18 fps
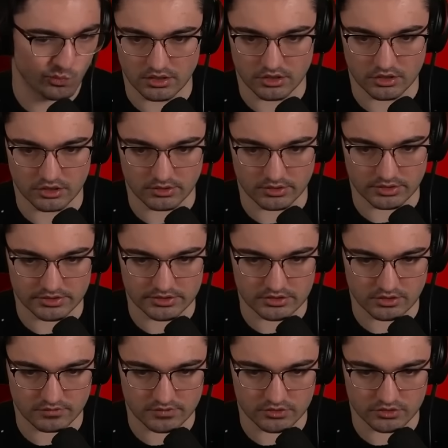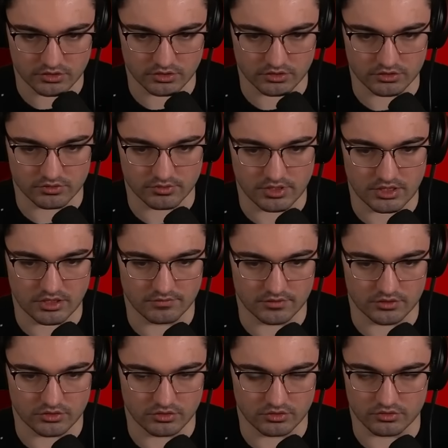You know what? Let's see if this turns right. If
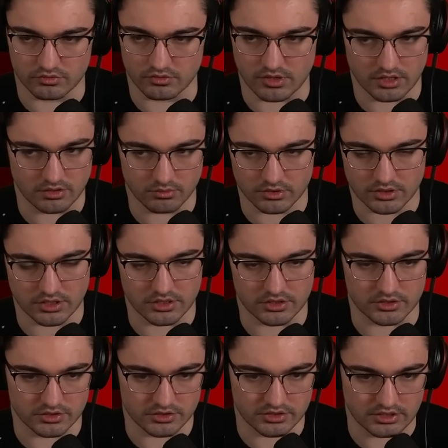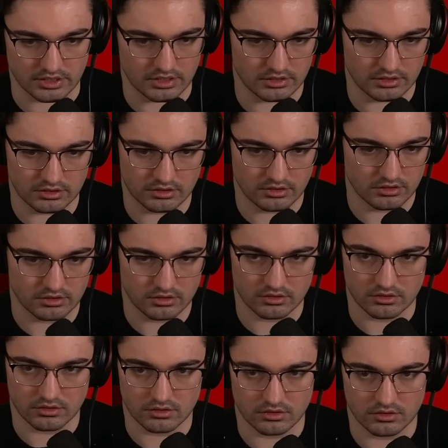it turns right, we're kind of just set.
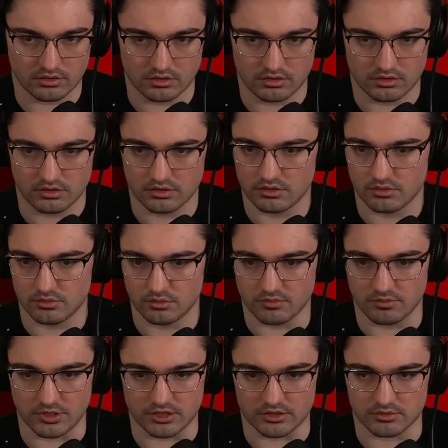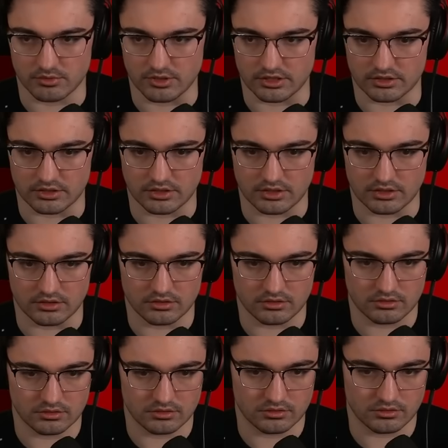We've made it to rank 9.
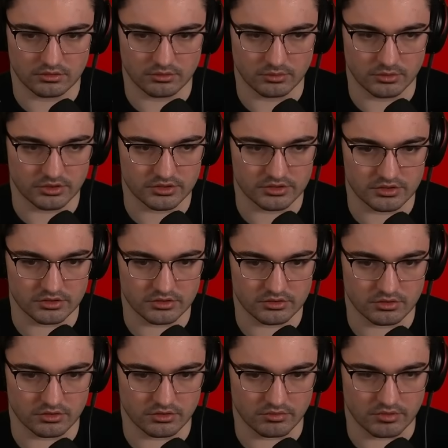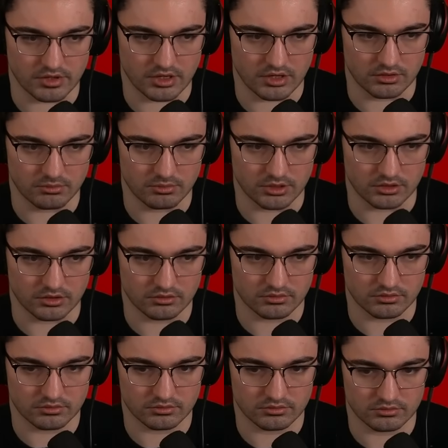Well, this does turn right, but it
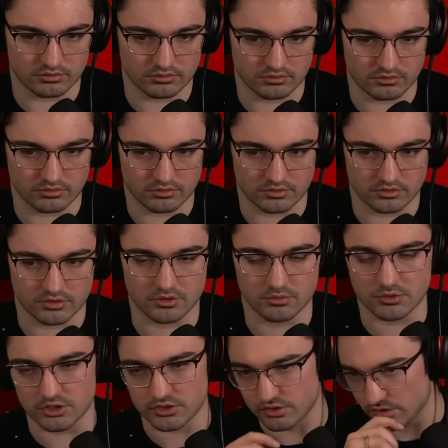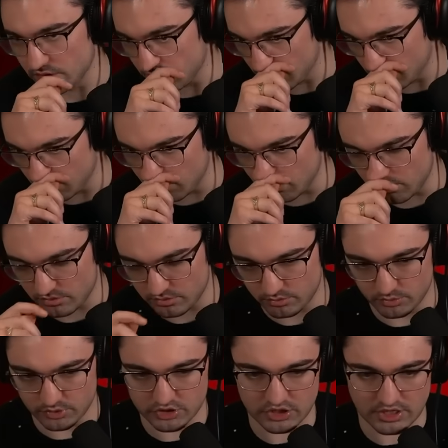could be a security door.
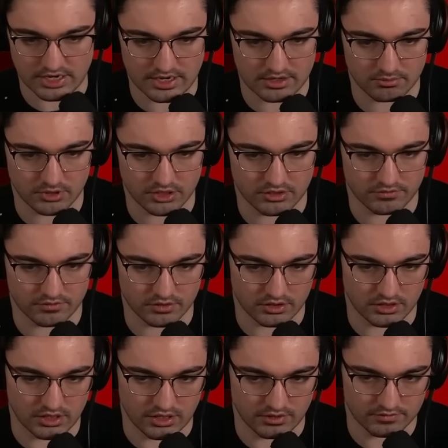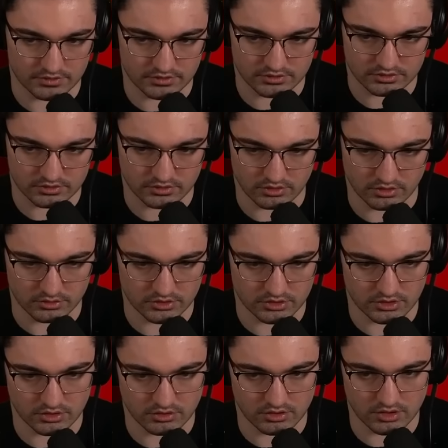Wish I had money for the office. No
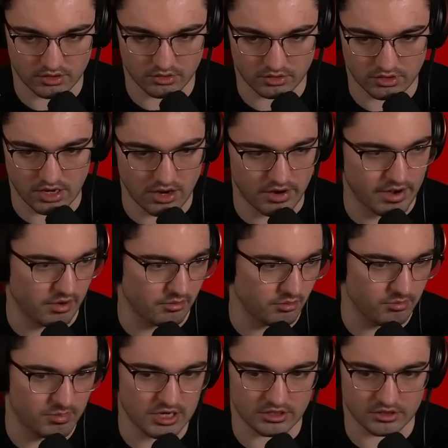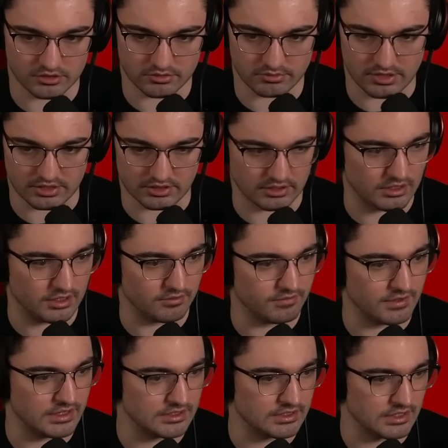security door? Alright, we're making it to rank 9.
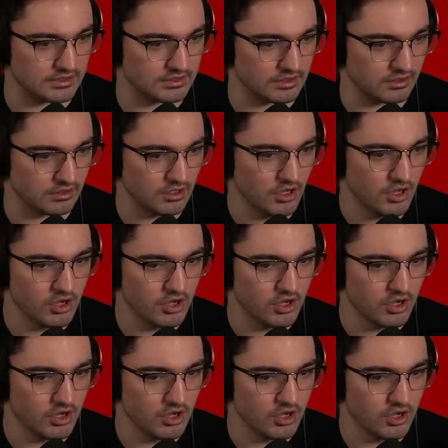Fantastic.